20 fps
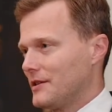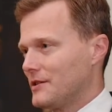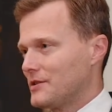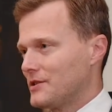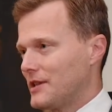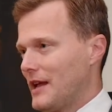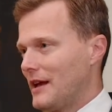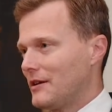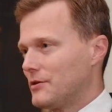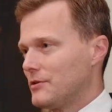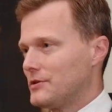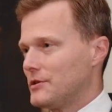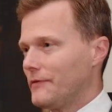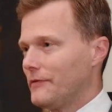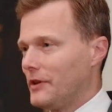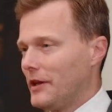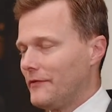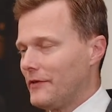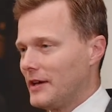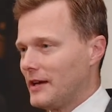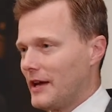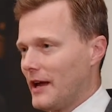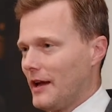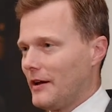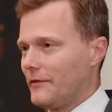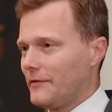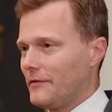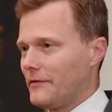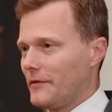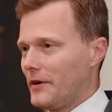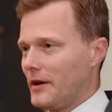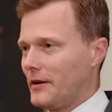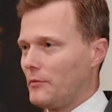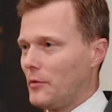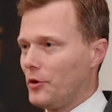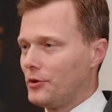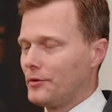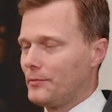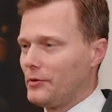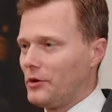Standards of living have
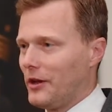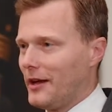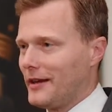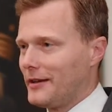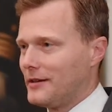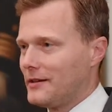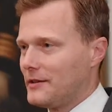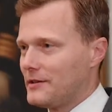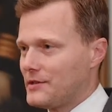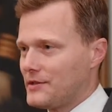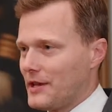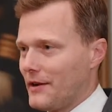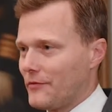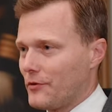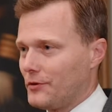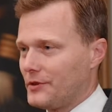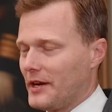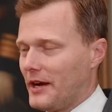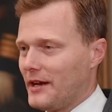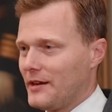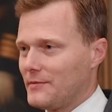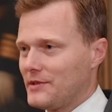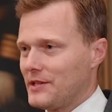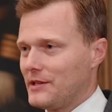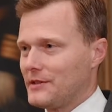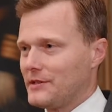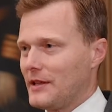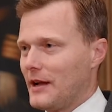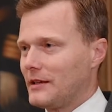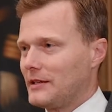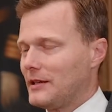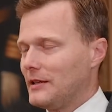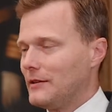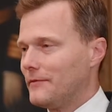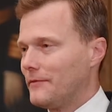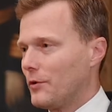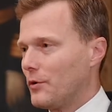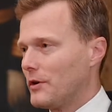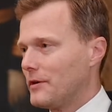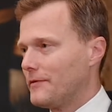multiplied several times since
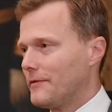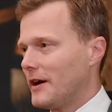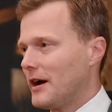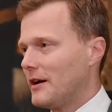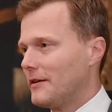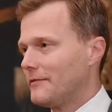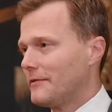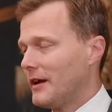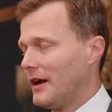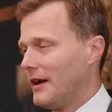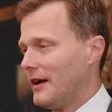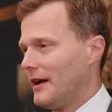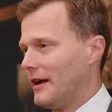1945.